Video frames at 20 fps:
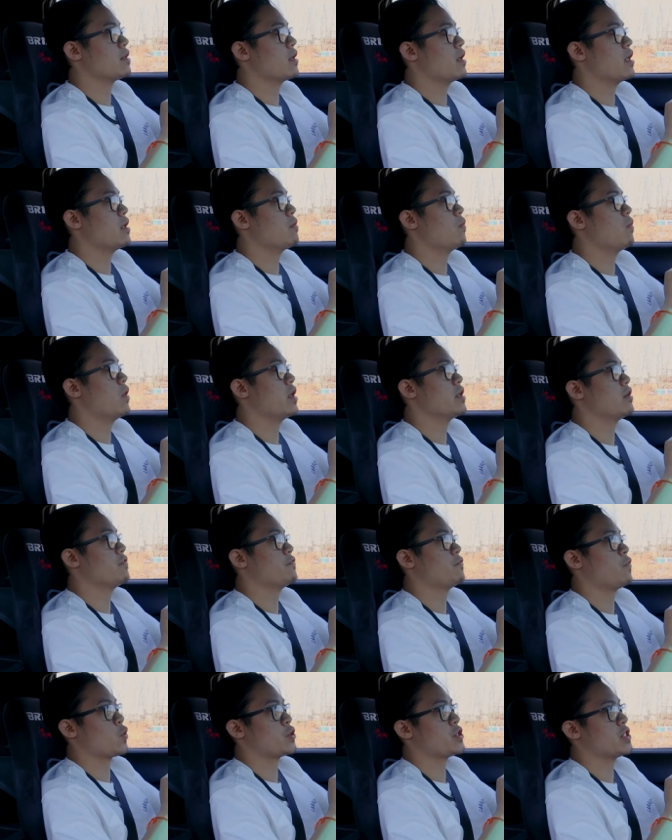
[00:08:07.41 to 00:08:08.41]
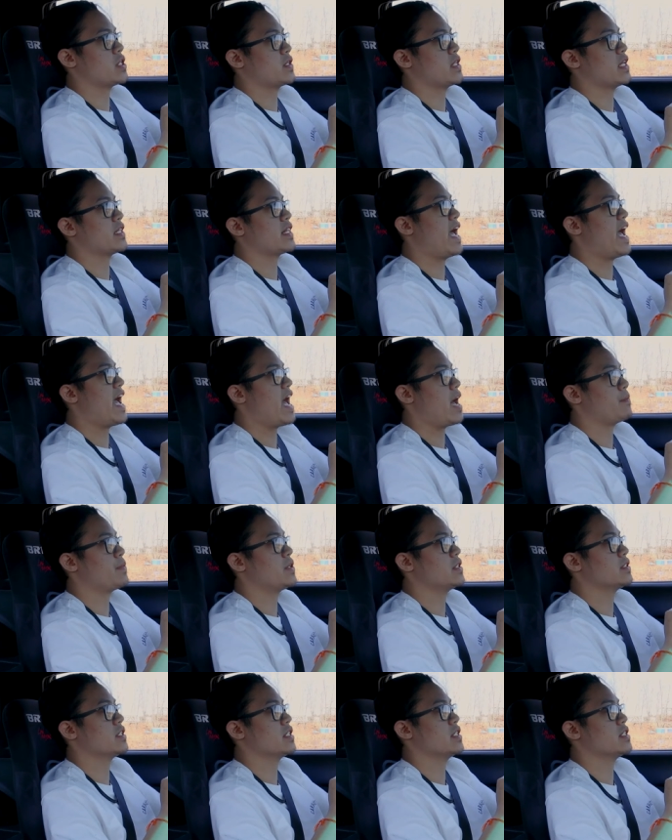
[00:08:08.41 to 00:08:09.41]
And one unfortunate thing that
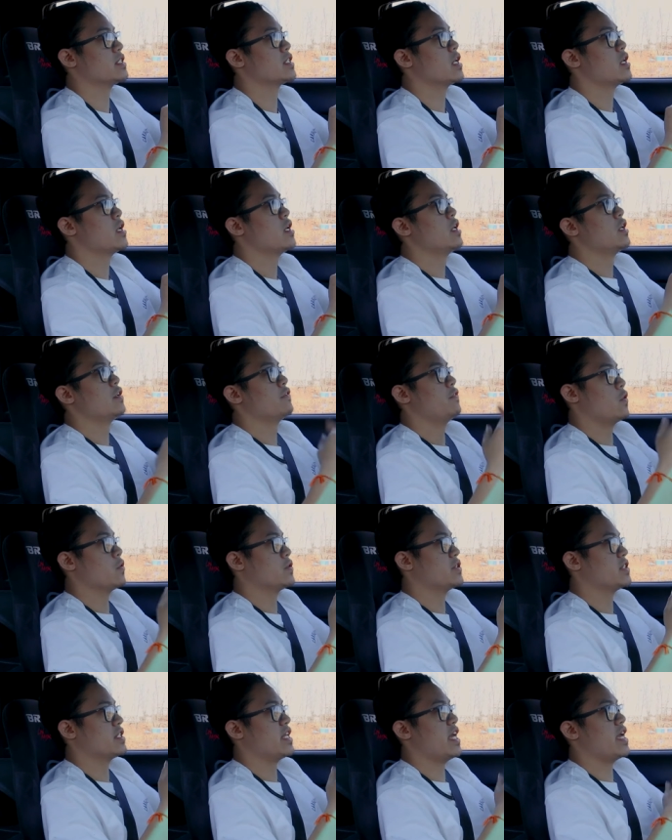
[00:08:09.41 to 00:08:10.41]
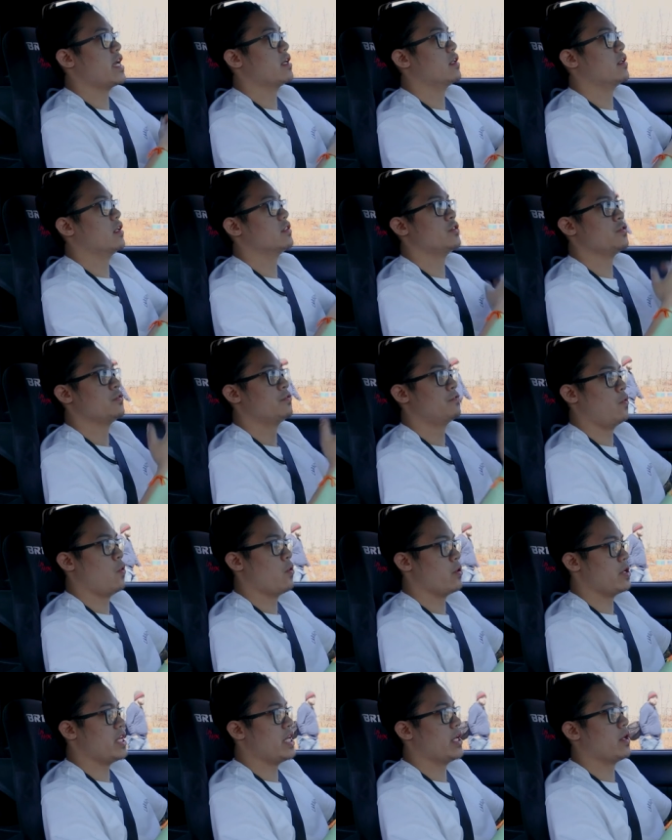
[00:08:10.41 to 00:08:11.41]
happens is folks get a
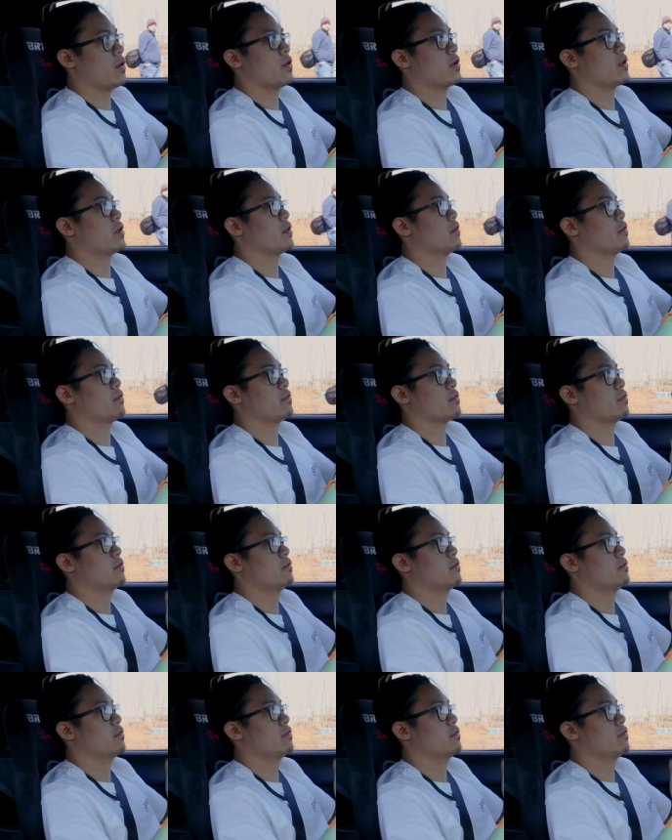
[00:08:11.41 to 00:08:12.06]
240 or